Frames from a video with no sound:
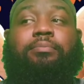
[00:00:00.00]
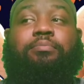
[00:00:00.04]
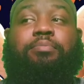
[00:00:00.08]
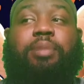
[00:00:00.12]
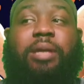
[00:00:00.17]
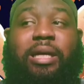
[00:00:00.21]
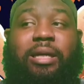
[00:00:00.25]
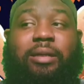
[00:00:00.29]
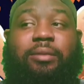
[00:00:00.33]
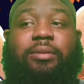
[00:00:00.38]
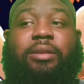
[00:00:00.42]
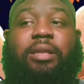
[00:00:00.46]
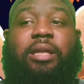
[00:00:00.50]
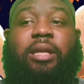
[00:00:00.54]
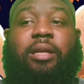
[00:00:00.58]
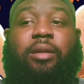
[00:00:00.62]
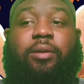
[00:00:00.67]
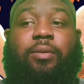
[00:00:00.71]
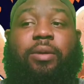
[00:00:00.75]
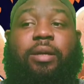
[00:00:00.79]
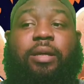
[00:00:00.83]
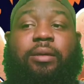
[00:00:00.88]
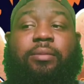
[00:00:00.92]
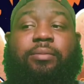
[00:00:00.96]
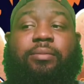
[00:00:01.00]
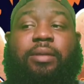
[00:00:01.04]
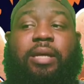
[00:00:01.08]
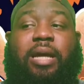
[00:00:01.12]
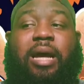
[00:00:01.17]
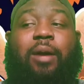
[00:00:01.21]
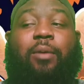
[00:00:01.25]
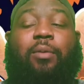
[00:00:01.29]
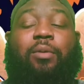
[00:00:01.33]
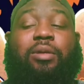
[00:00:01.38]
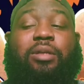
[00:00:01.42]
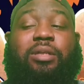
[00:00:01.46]
But anyway,
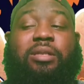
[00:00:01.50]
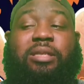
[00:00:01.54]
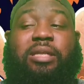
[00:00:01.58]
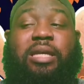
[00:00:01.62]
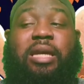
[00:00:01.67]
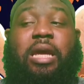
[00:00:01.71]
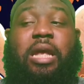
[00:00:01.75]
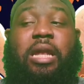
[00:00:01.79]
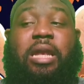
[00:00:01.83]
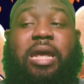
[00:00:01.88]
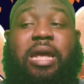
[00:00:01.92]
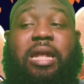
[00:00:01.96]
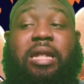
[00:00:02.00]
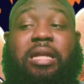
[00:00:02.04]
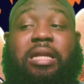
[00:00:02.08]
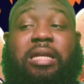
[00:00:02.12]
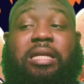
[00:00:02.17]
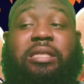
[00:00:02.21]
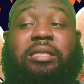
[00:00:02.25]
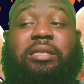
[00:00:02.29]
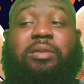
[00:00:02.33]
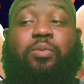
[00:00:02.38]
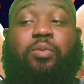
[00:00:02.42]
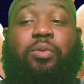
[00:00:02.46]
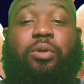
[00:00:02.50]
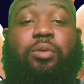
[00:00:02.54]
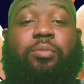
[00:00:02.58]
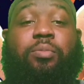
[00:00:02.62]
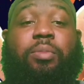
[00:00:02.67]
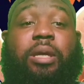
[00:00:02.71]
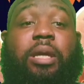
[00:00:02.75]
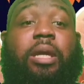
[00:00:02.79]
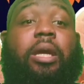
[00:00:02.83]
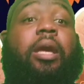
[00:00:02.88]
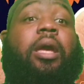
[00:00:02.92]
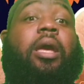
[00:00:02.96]
I will say that this will
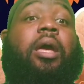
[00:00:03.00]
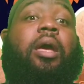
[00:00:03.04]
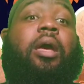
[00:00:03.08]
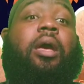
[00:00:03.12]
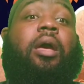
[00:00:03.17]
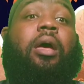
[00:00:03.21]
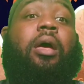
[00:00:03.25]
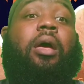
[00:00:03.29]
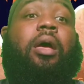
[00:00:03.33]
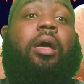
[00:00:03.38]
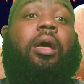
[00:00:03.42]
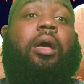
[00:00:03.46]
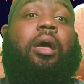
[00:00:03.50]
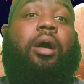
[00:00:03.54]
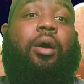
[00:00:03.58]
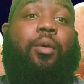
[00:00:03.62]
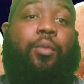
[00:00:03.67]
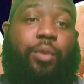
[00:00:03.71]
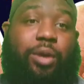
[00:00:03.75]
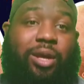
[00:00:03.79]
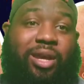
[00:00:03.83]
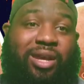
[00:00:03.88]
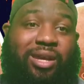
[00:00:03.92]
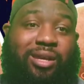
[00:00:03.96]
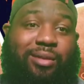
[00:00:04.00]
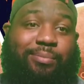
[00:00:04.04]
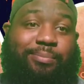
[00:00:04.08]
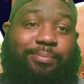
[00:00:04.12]
be a win.